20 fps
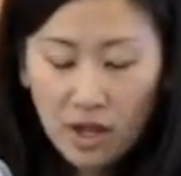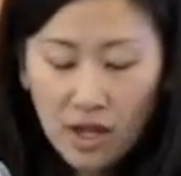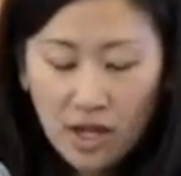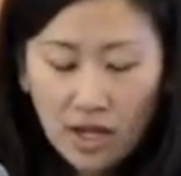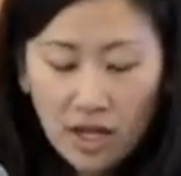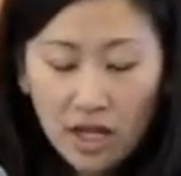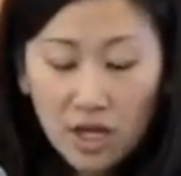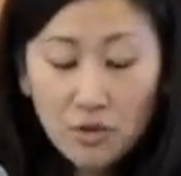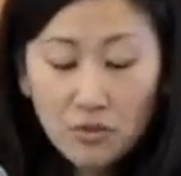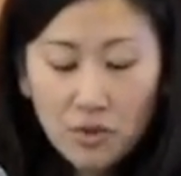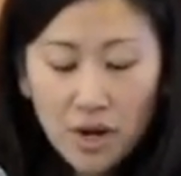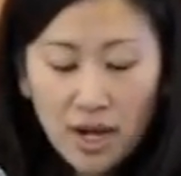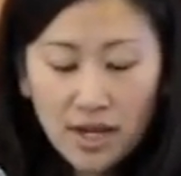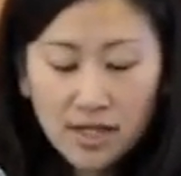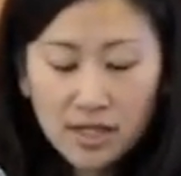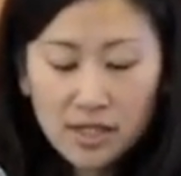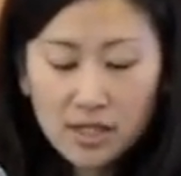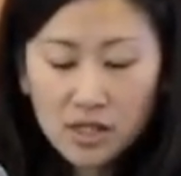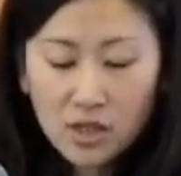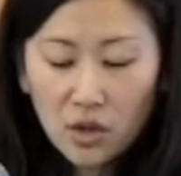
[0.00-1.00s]
He
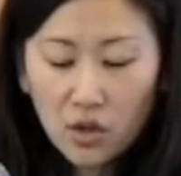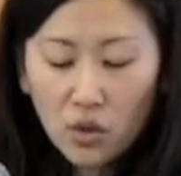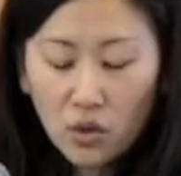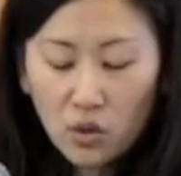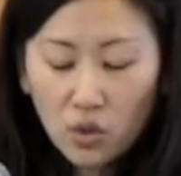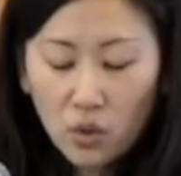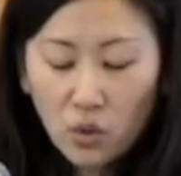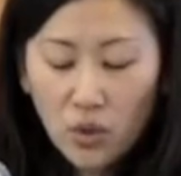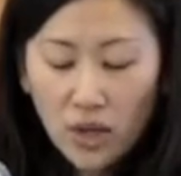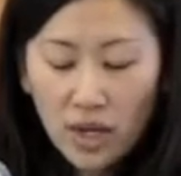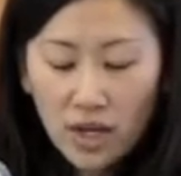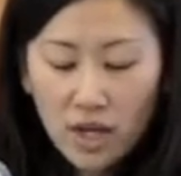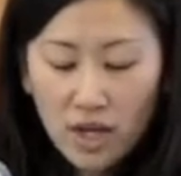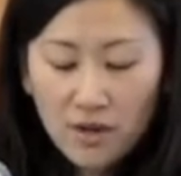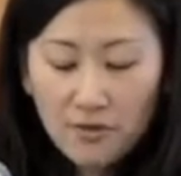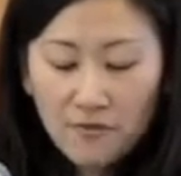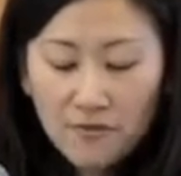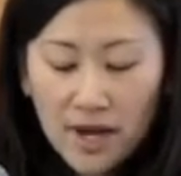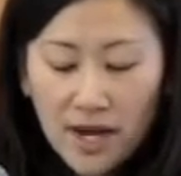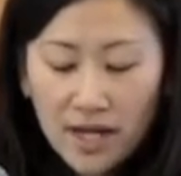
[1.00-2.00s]
writes, "We
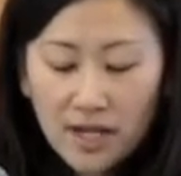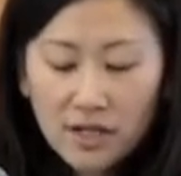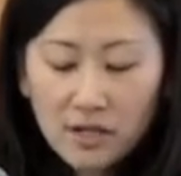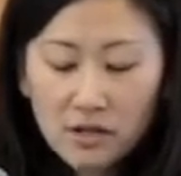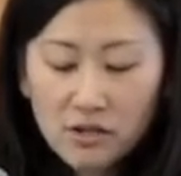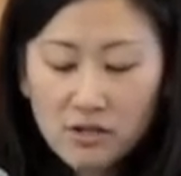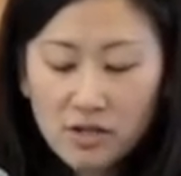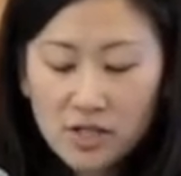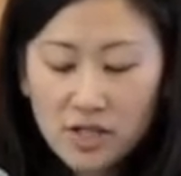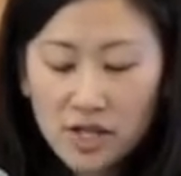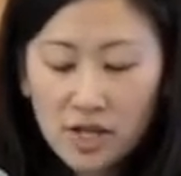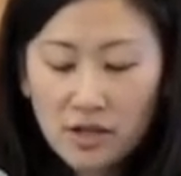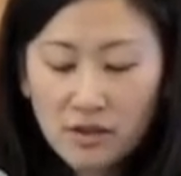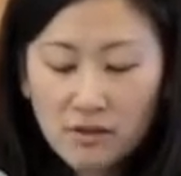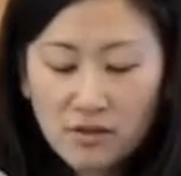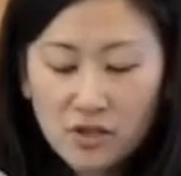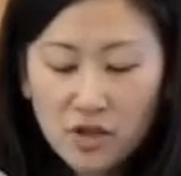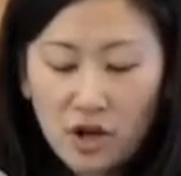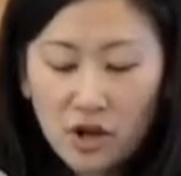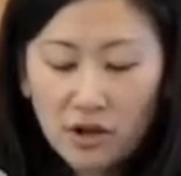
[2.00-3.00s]
find
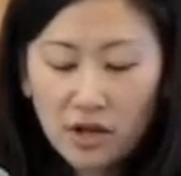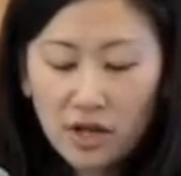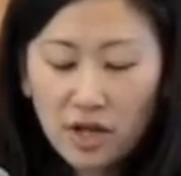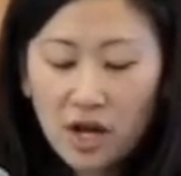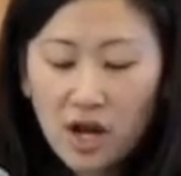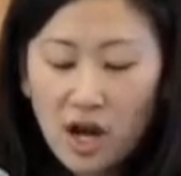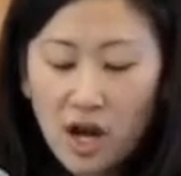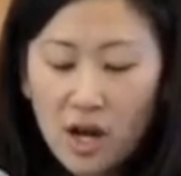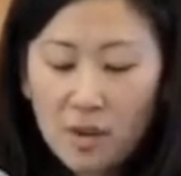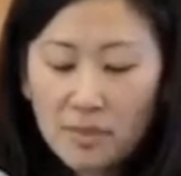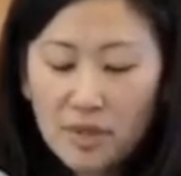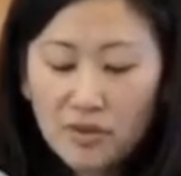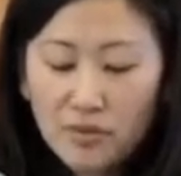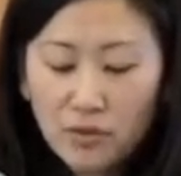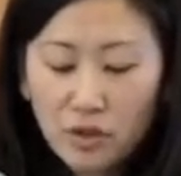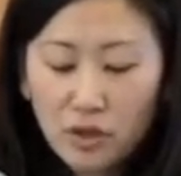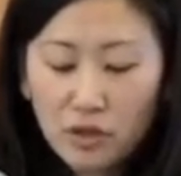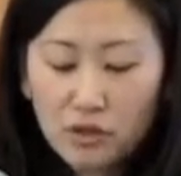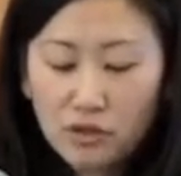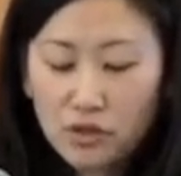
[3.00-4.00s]
ourselves on a common
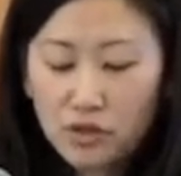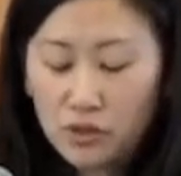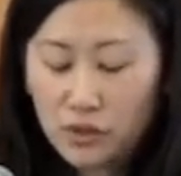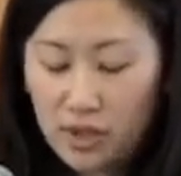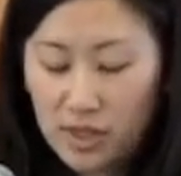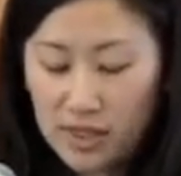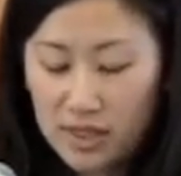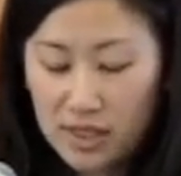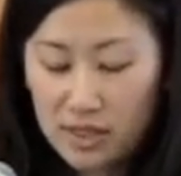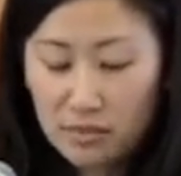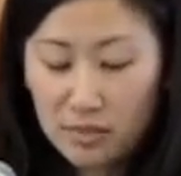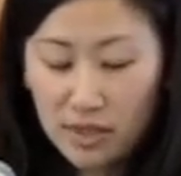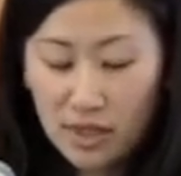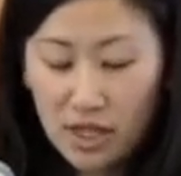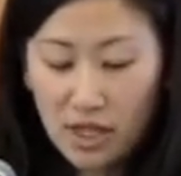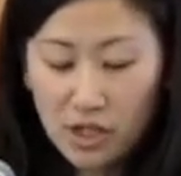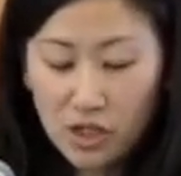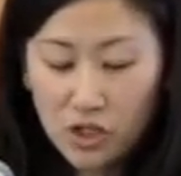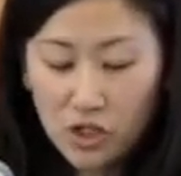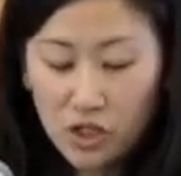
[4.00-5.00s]
road to
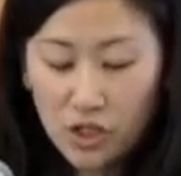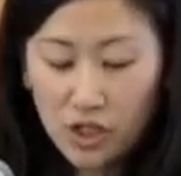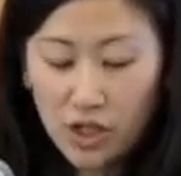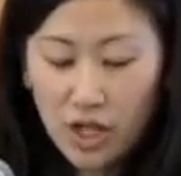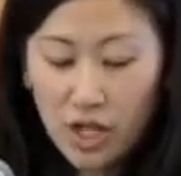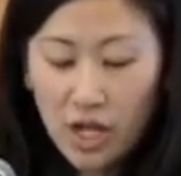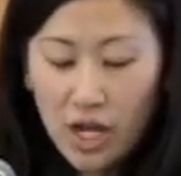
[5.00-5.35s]
assimilation,